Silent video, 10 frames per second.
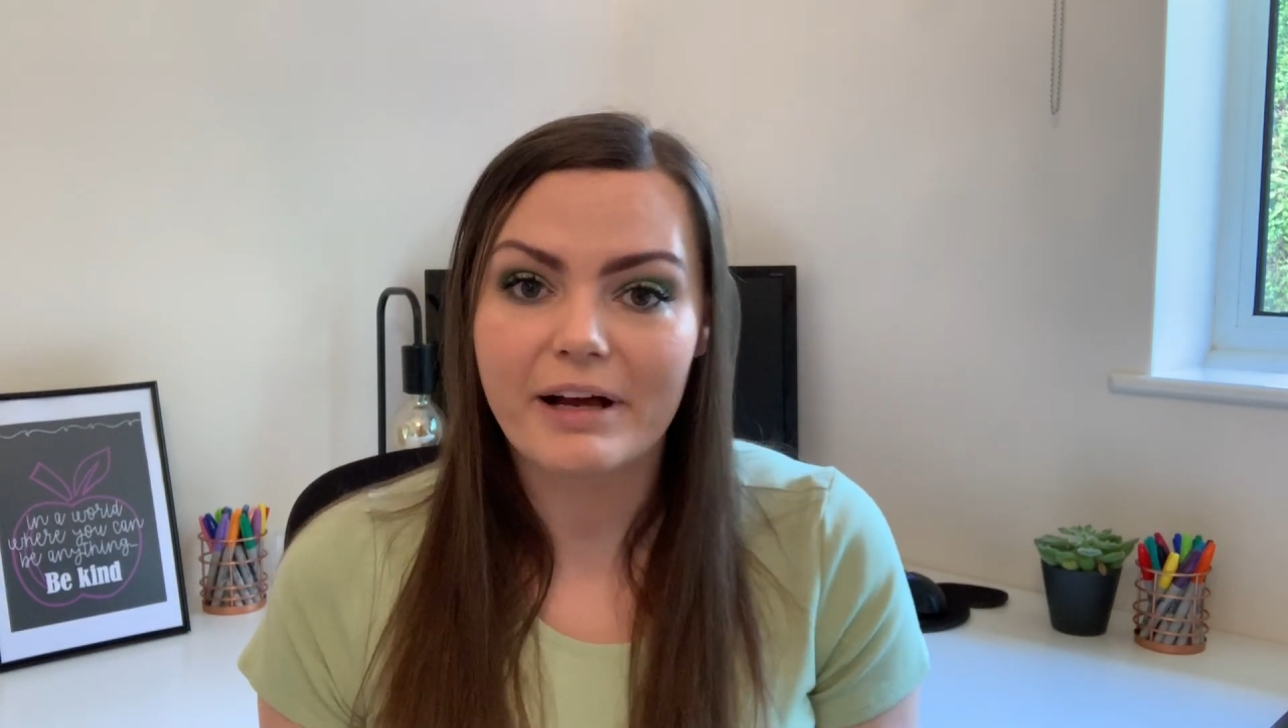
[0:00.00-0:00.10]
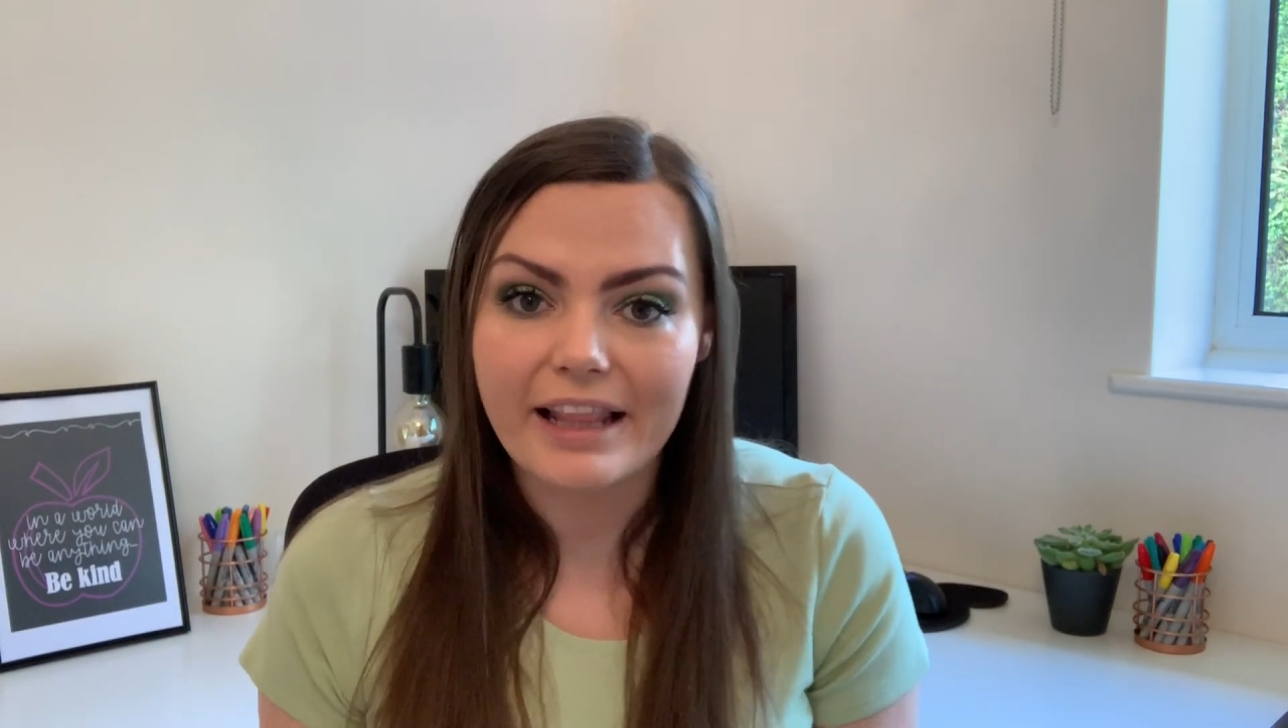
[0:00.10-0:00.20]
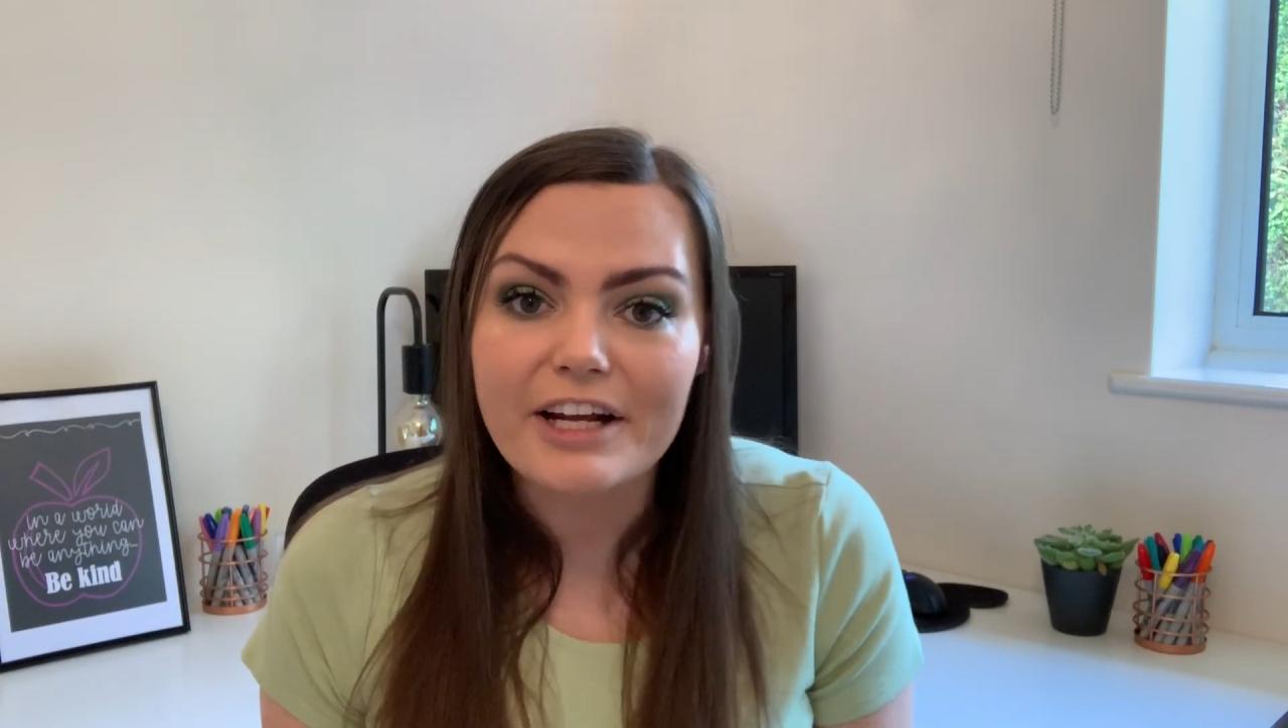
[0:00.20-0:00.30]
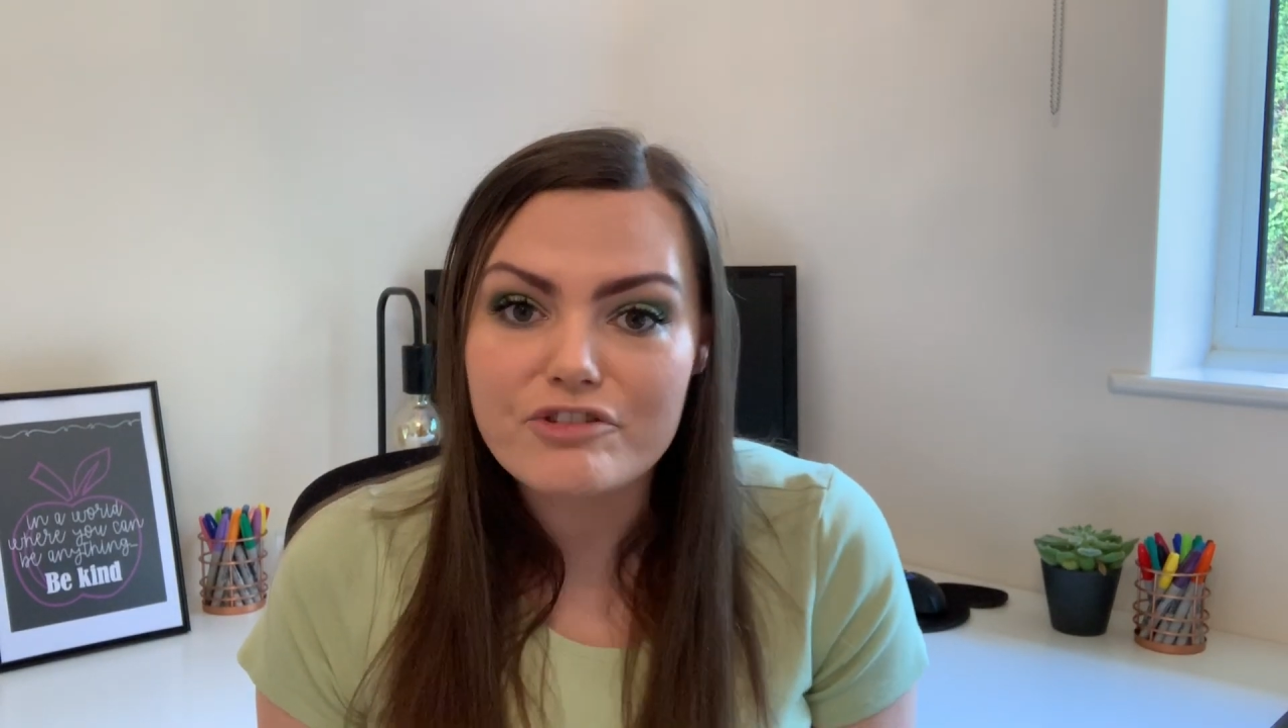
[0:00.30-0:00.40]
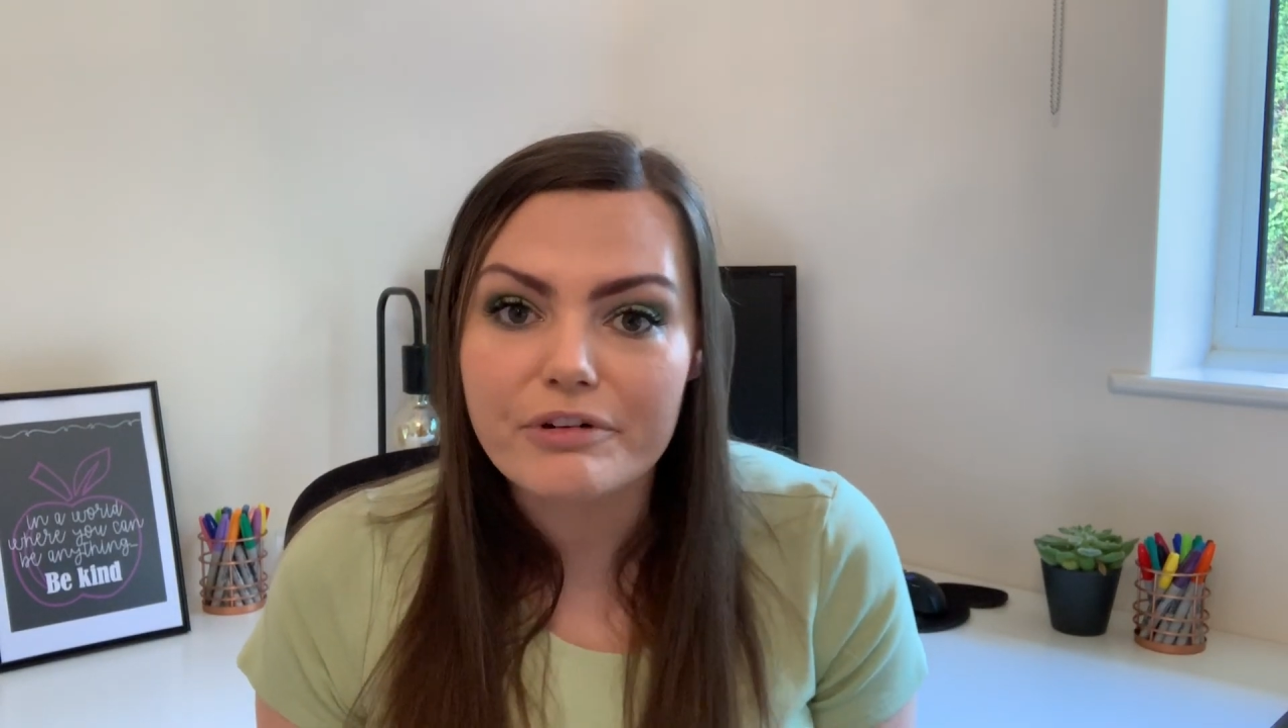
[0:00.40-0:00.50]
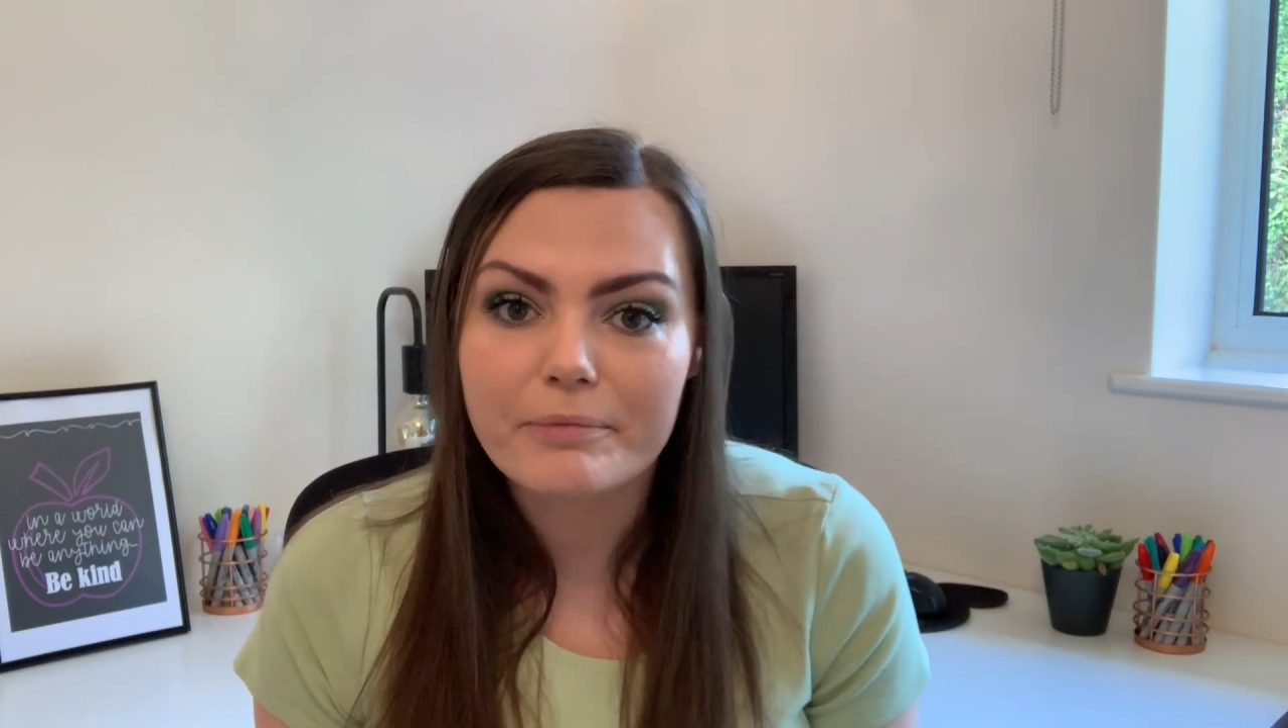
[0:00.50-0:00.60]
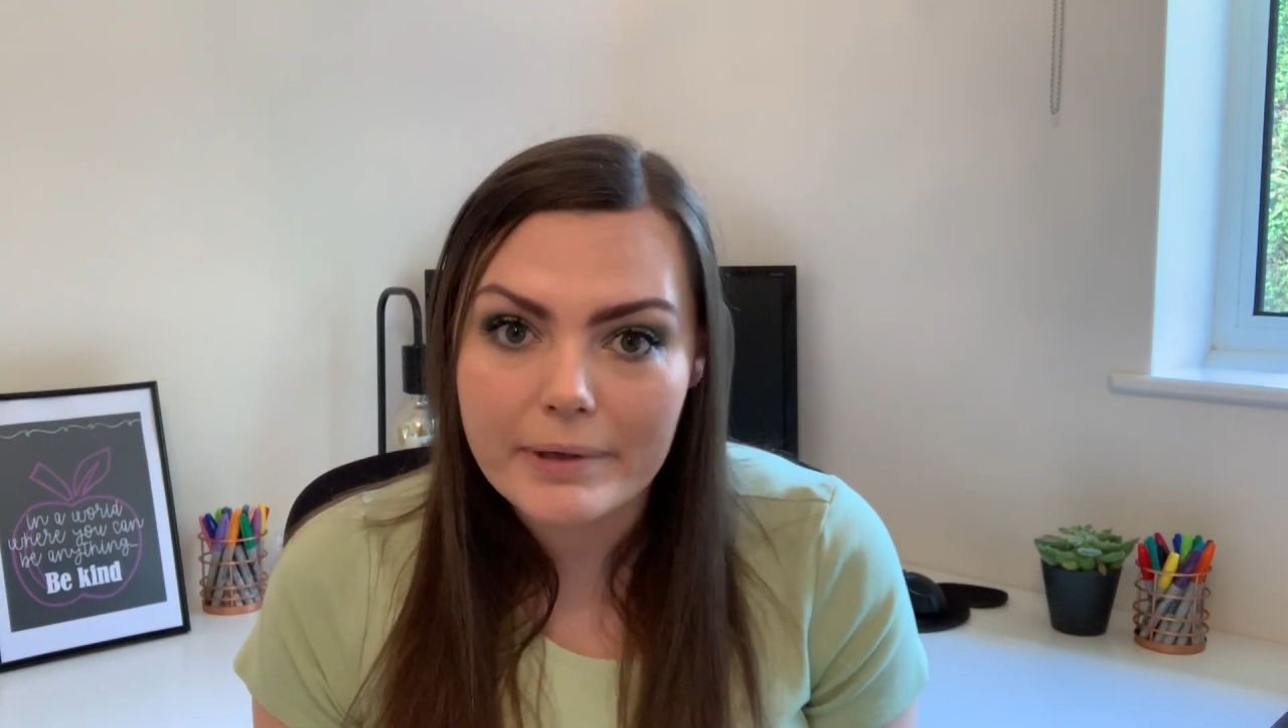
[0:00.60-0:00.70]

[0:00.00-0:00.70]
my classroom,